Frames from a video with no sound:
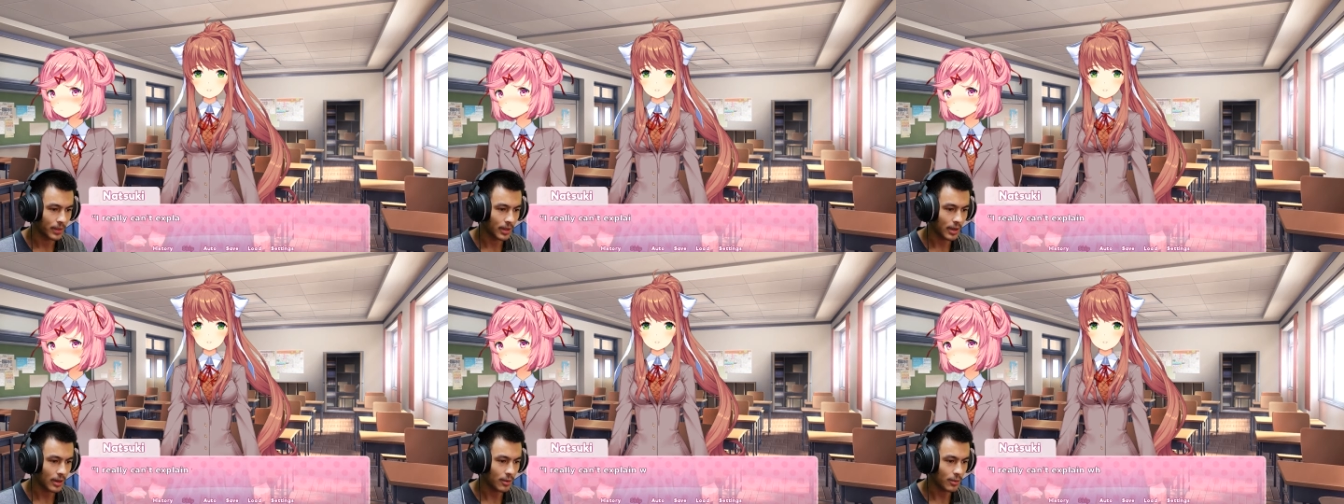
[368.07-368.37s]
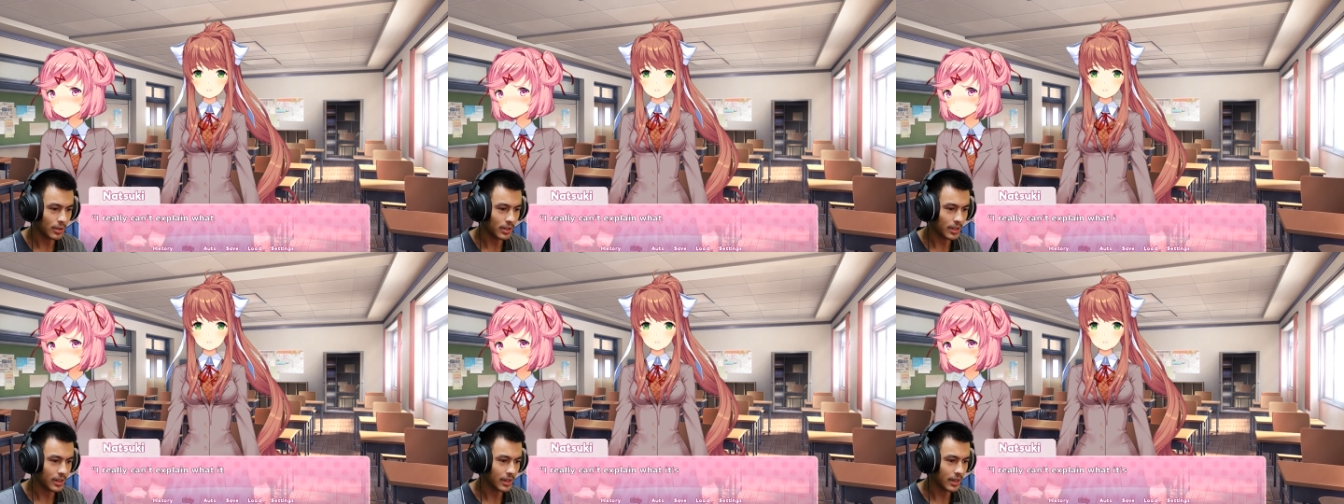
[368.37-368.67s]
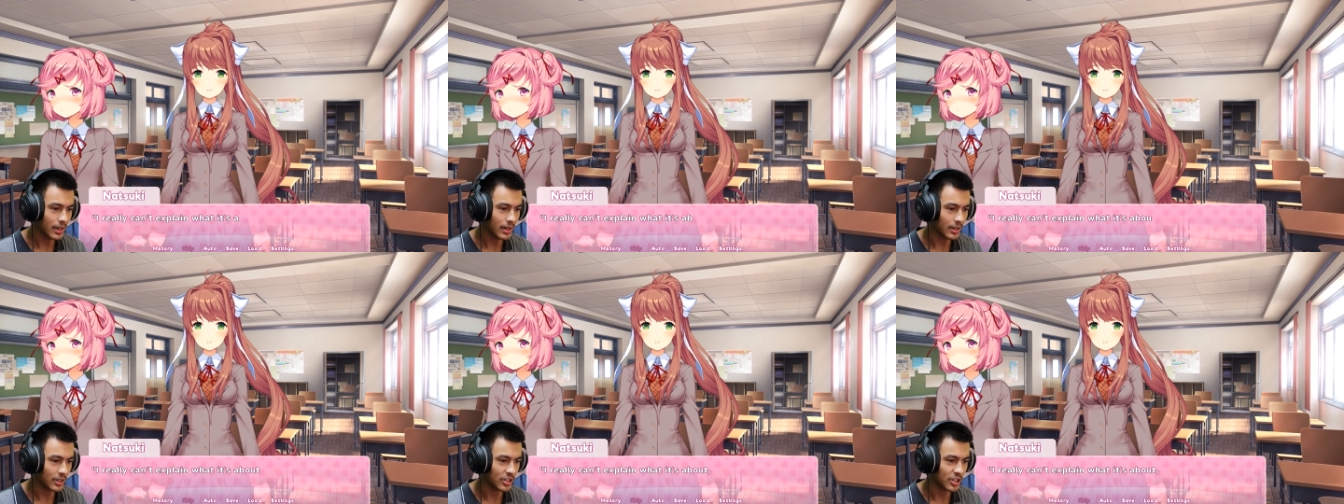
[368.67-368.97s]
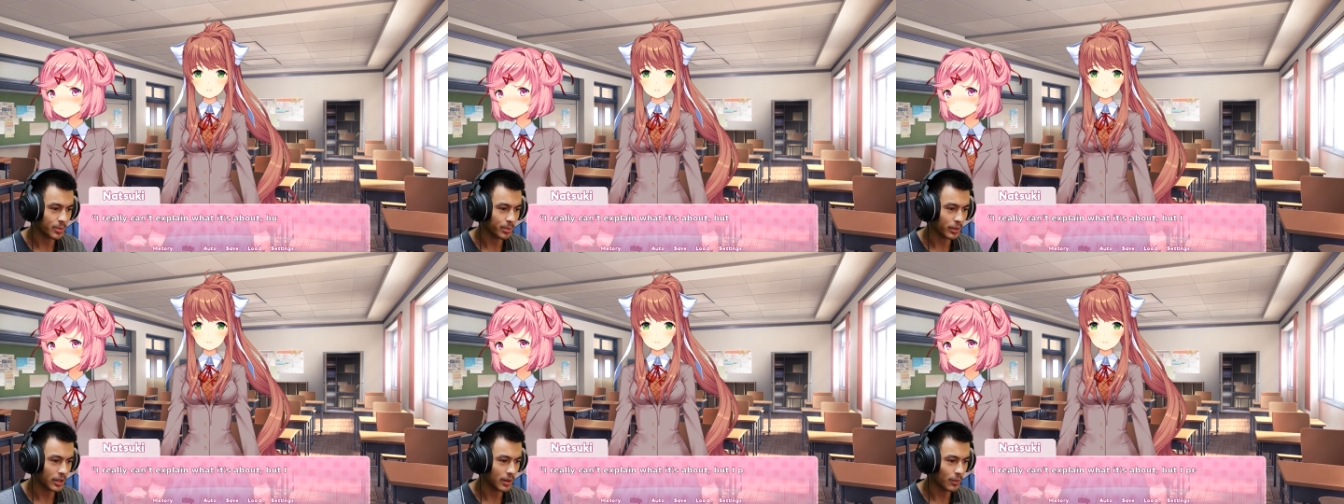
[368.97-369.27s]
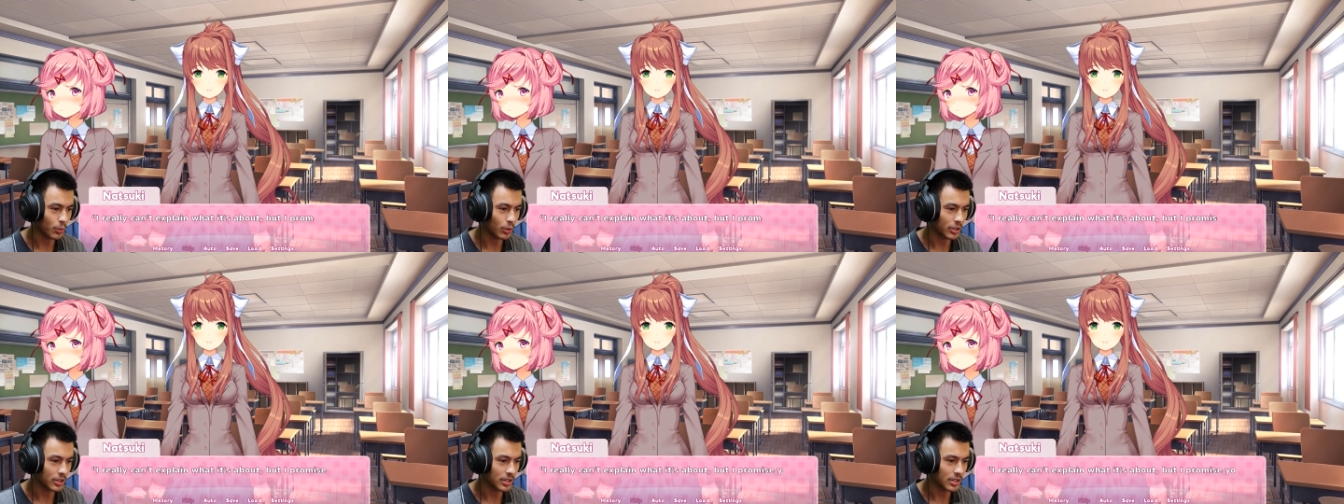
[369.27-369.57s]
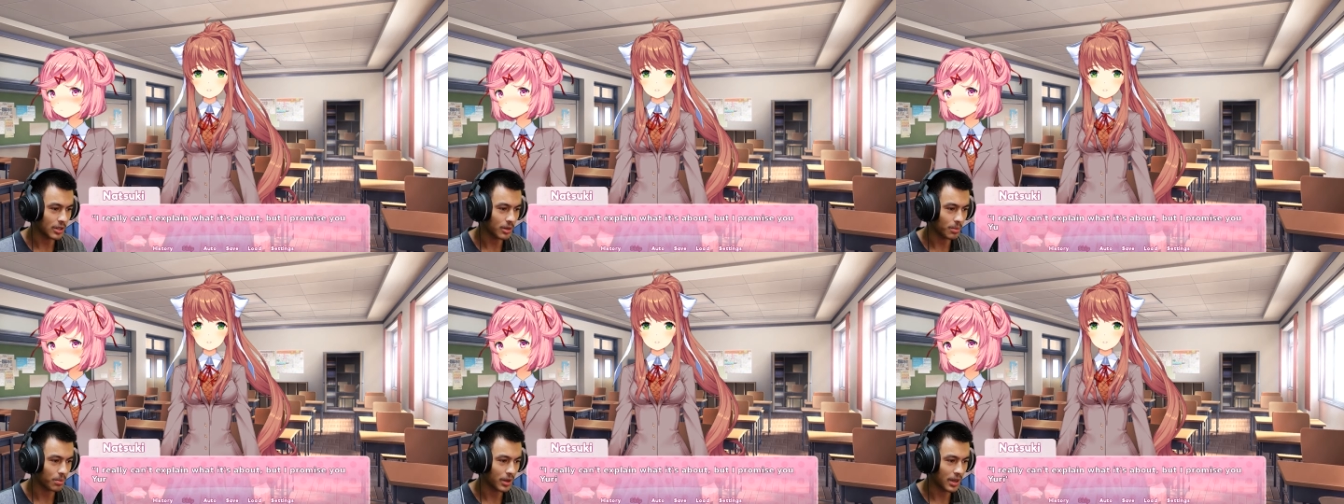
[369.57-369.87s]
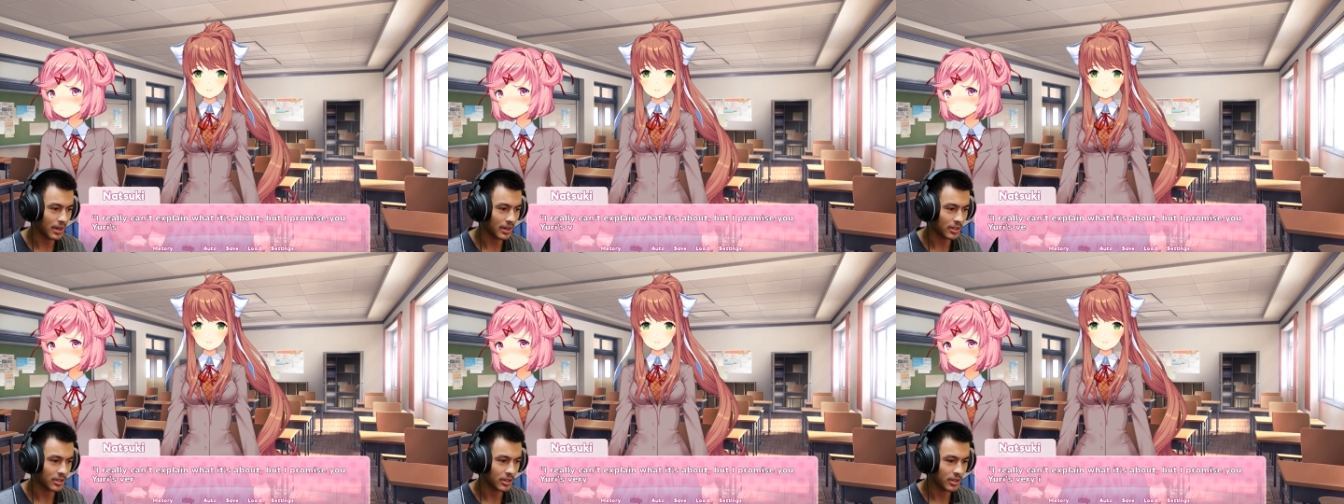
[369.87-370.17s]
I really can't explain what's it
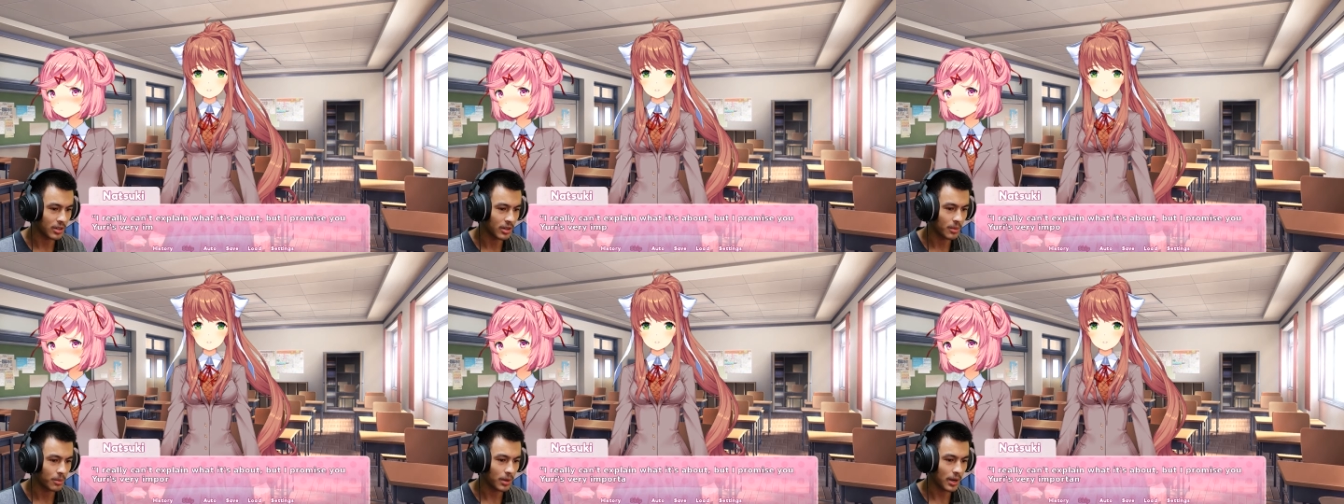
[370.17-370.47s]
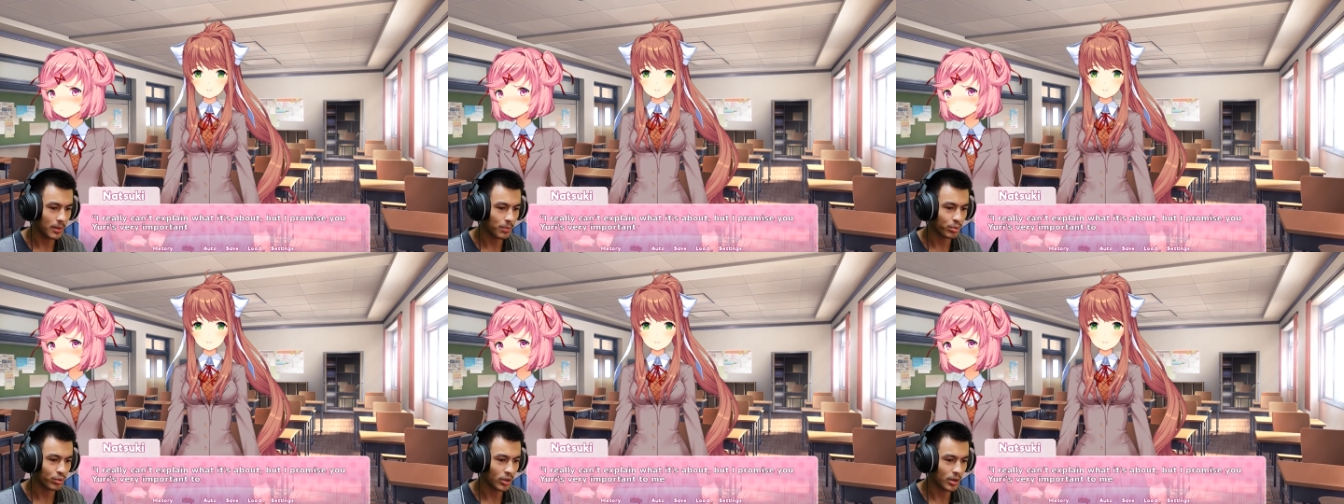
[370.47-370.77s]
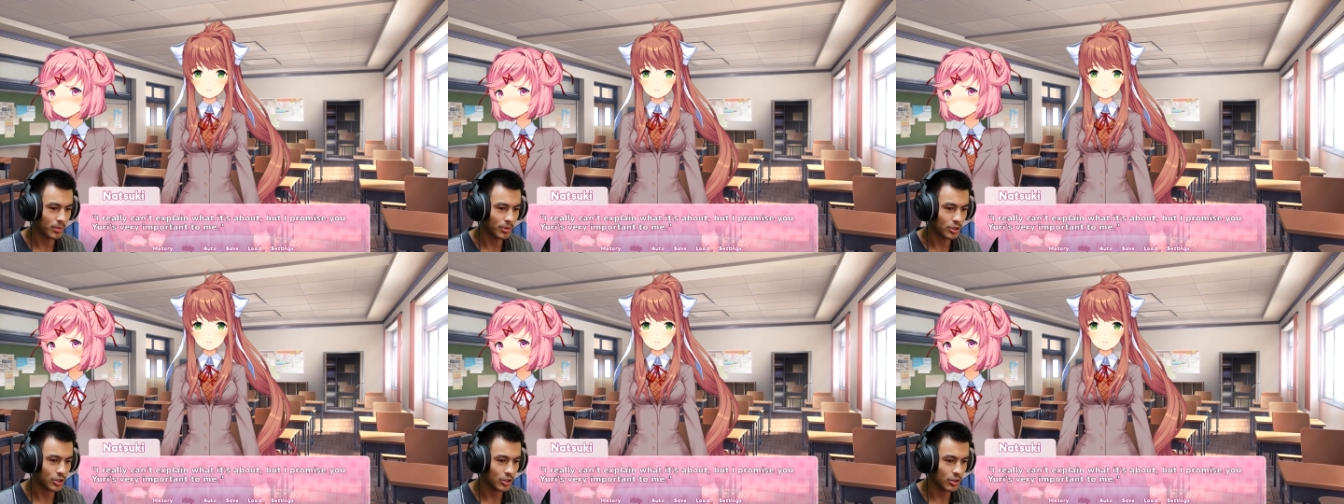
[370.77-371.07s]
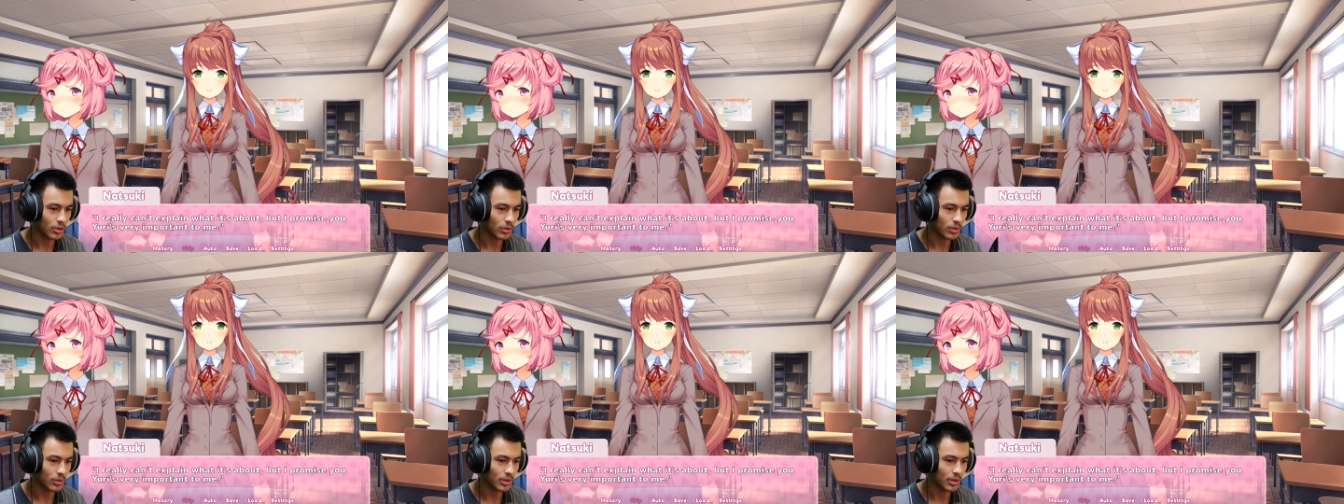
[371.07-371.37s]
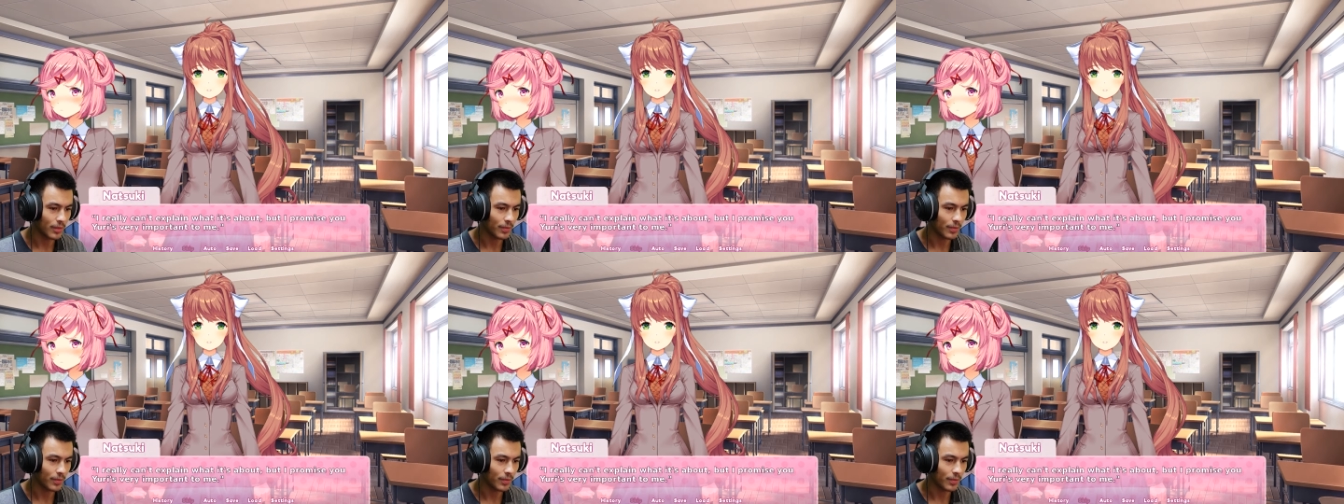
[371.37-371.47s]
about, but I promise you,